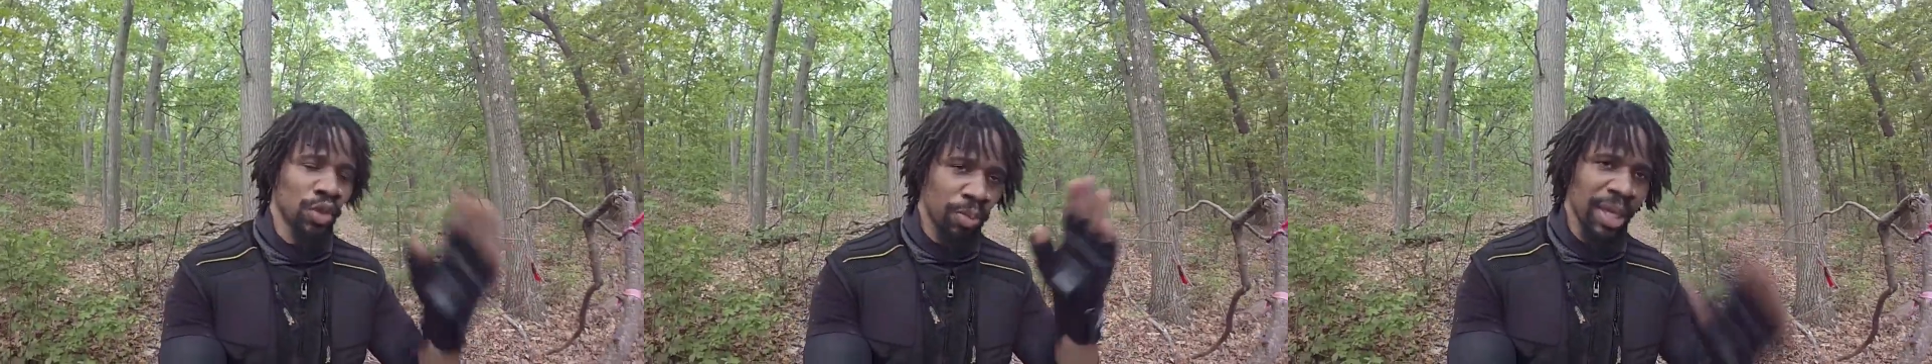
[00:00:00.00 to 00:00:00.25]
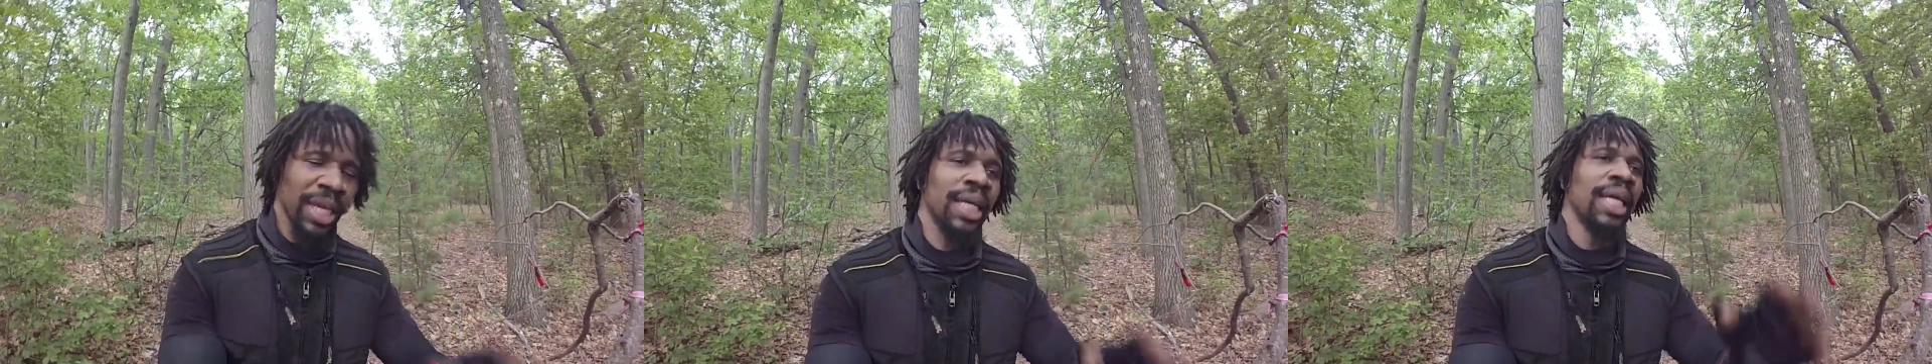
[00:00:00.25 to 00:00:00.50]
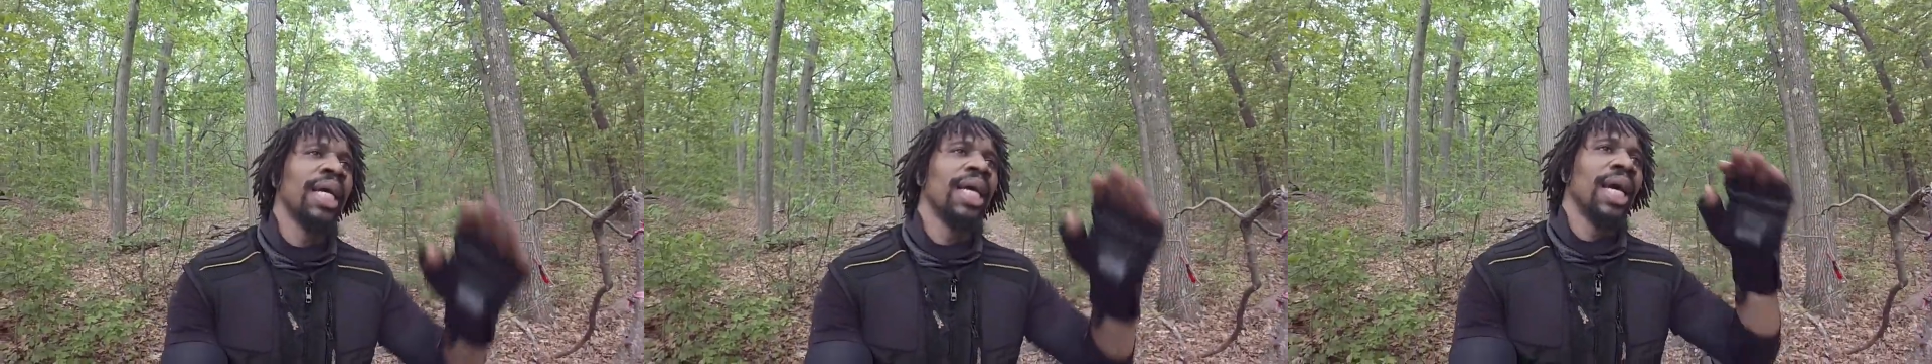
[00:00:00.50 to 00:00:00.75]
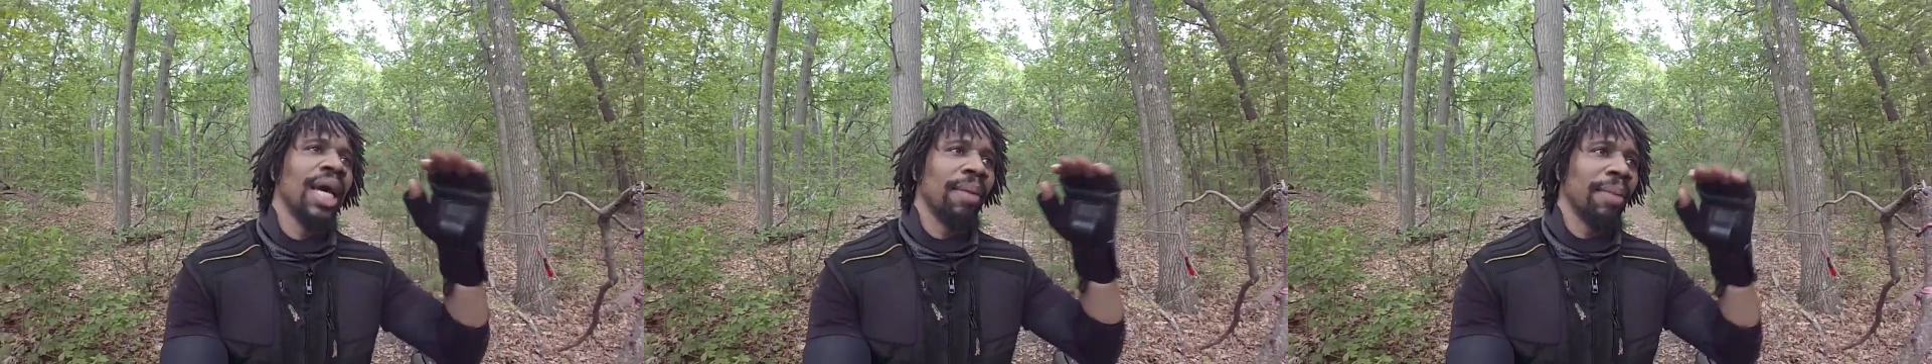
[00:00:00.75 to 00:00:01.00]
Speed
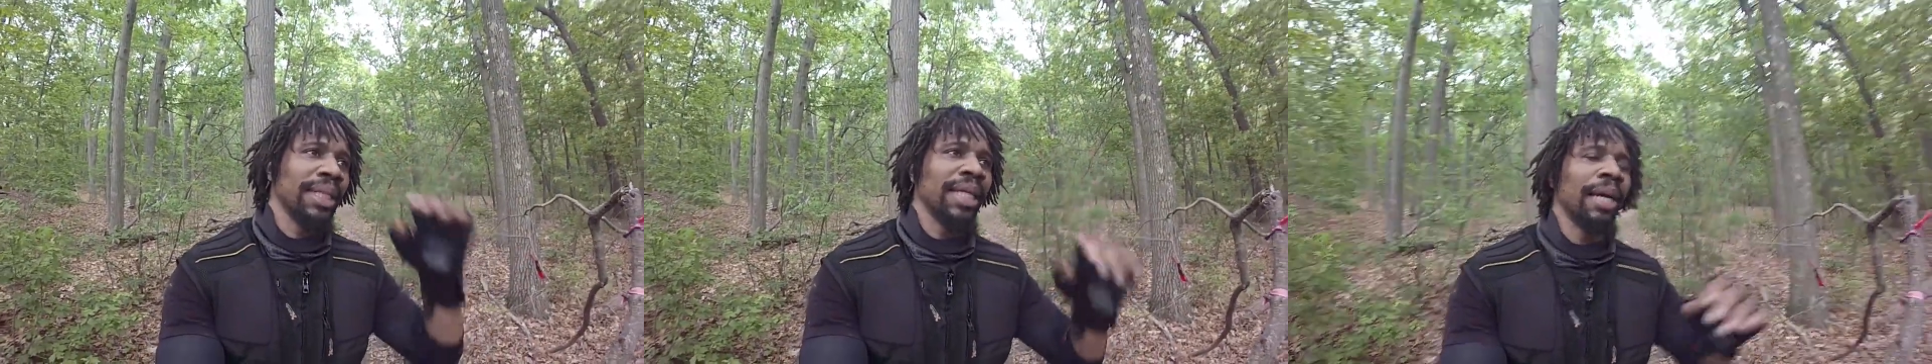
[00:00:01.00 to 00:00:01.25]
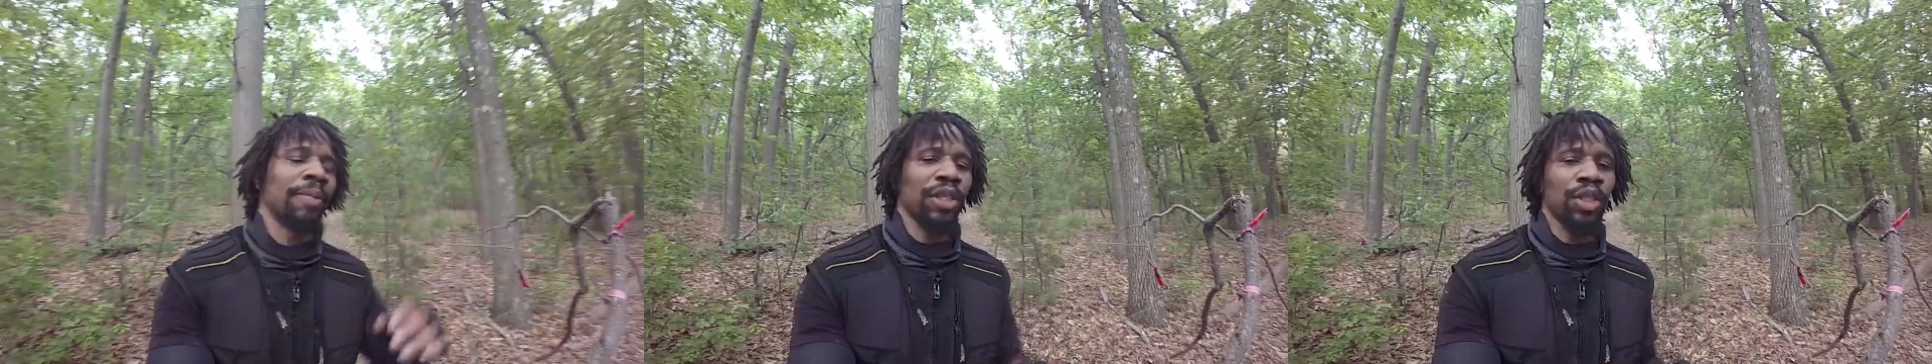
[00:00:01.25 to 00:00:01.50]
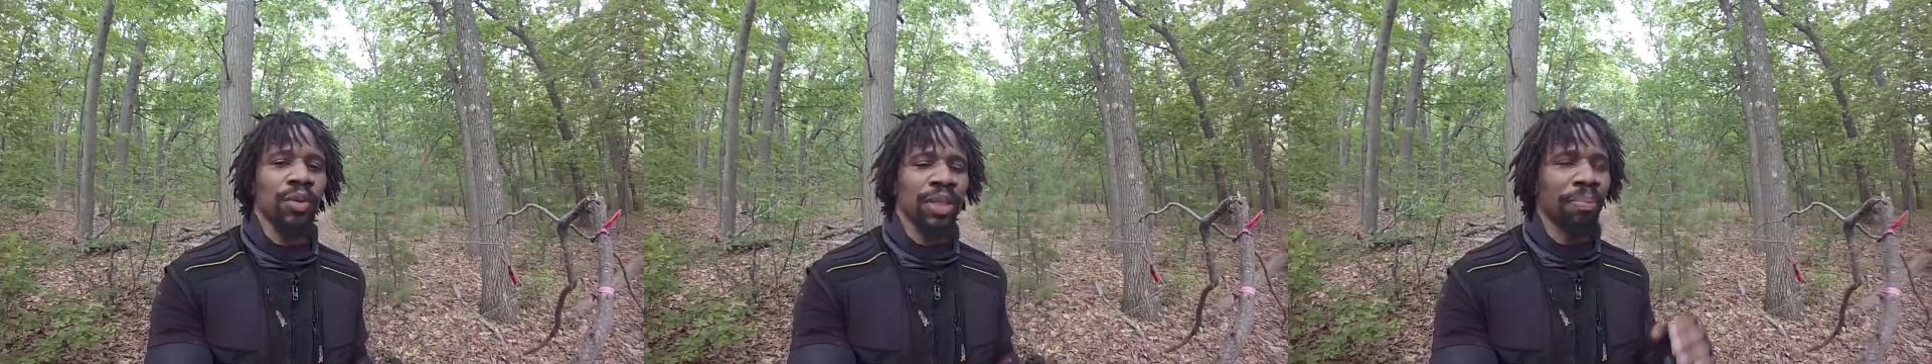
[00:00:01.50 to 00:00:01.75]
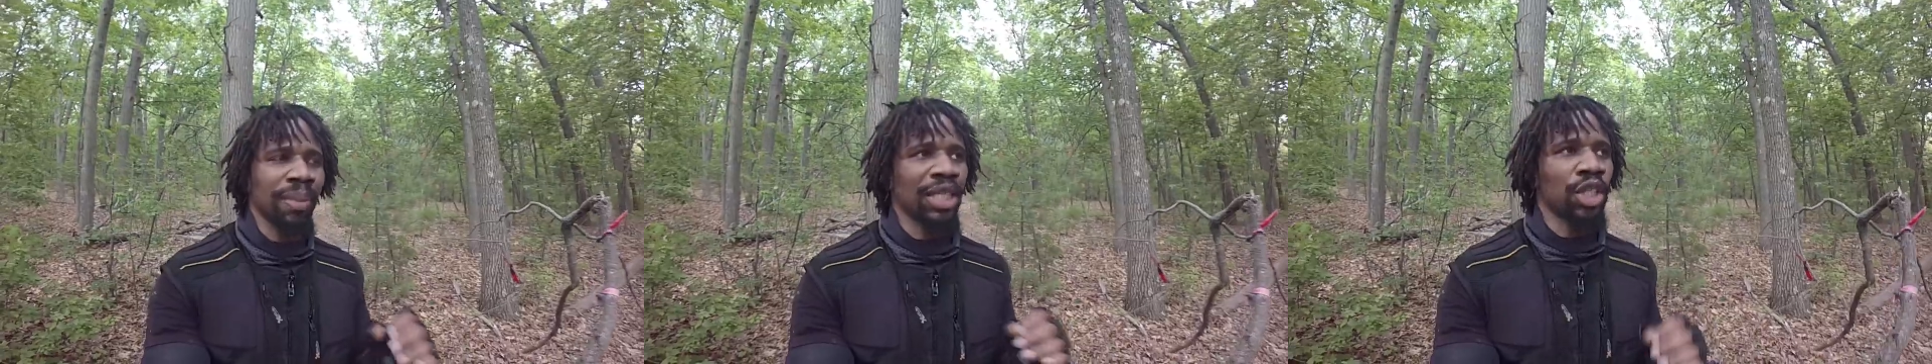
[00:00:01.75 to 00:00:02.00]
and my tire pressure
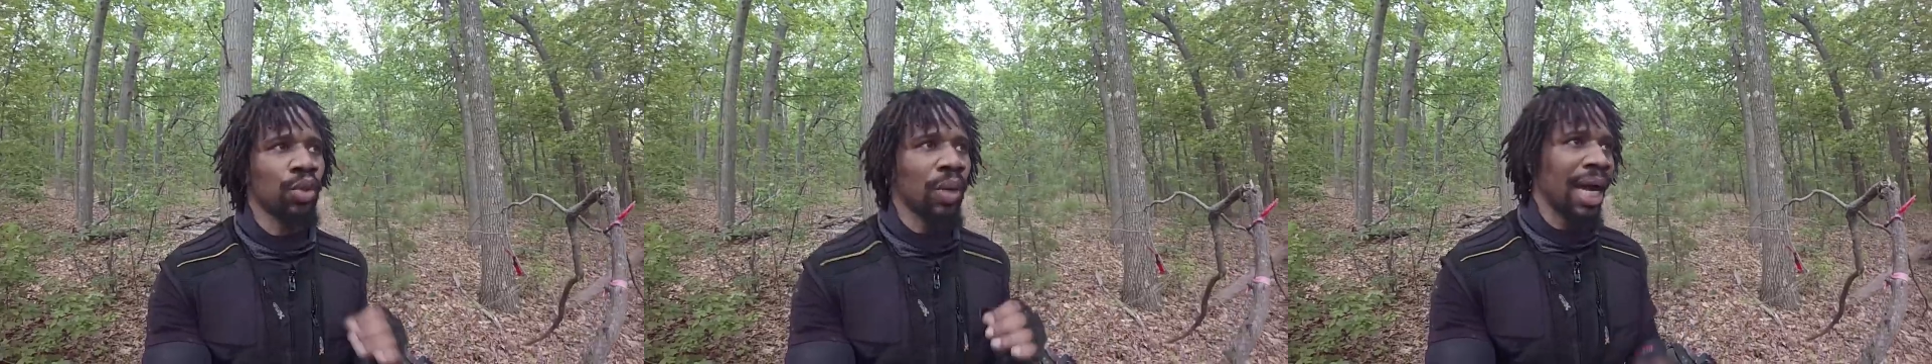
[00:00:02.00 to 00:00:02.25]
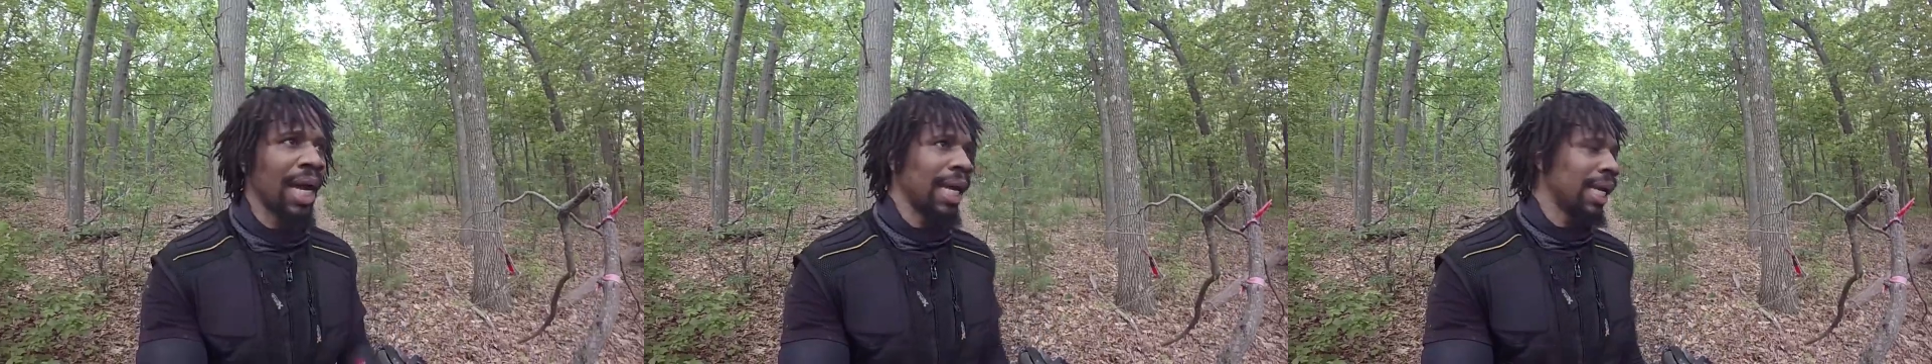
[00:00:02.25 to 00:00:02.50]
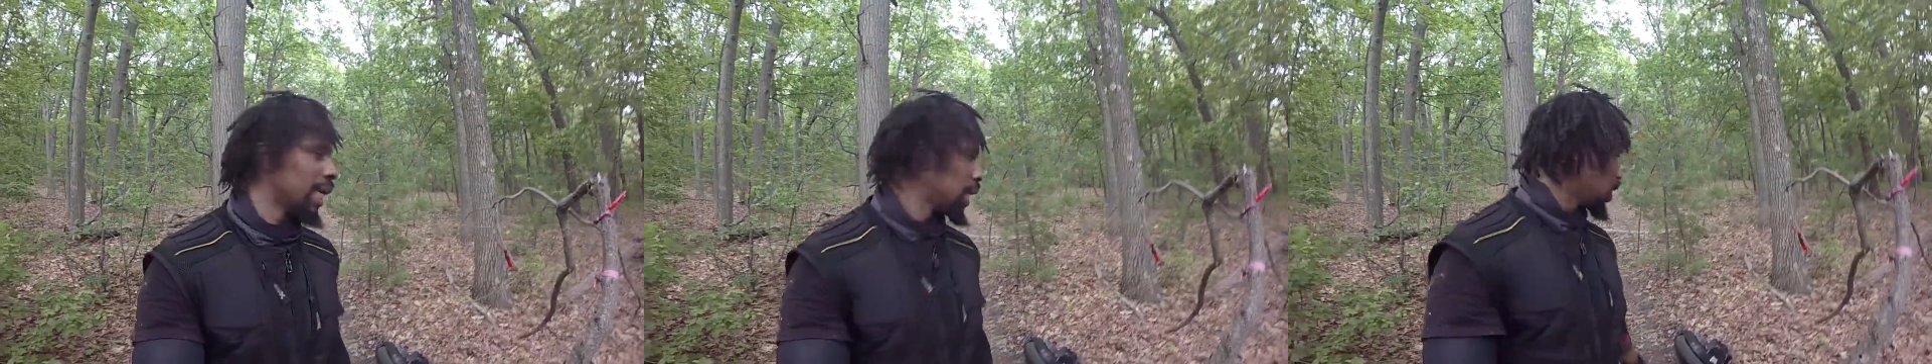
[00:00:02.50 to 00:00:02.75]
was a bit too high.